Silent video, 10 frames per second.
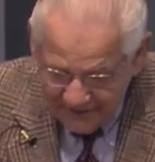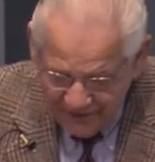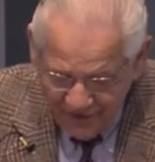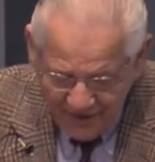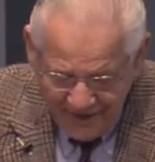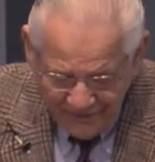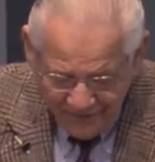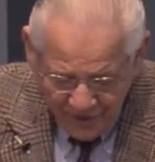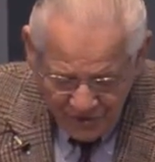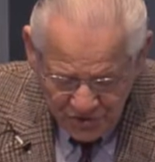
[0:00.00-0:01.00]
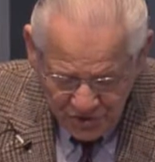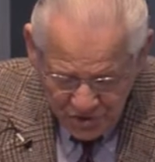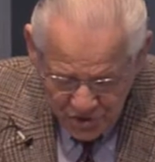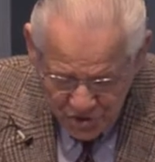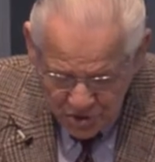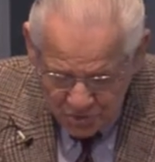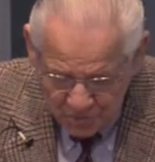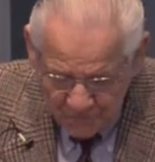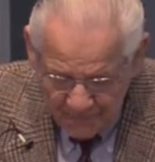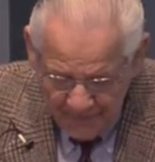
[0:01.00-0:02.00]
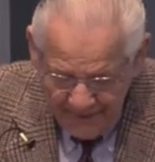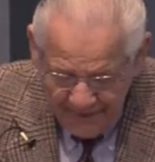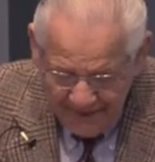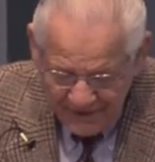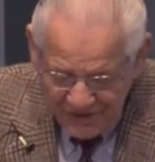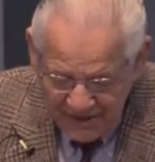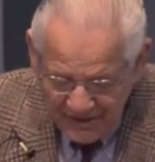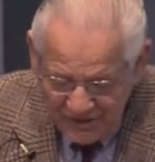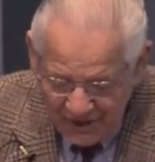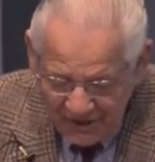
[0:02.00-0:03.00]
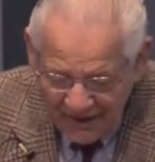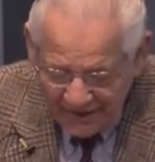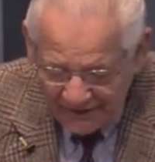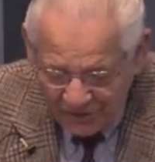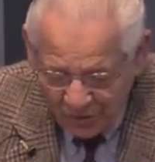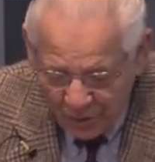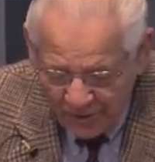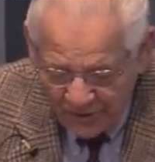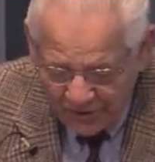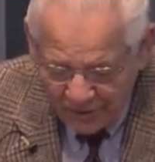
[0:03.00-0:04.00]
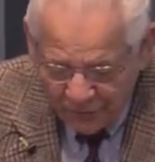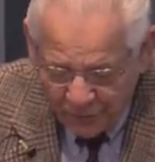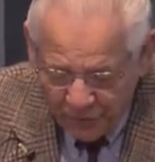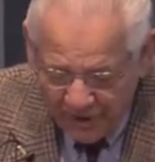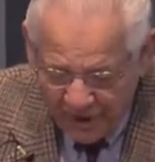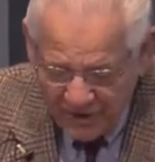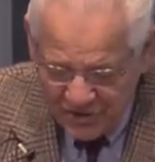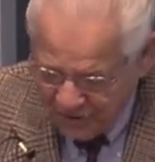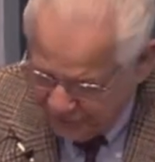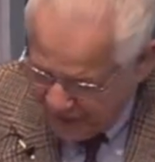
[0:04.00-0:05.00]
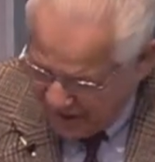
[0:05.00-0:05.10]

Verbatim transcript: Look at verse 2. It says, elect according to the foreknowledge of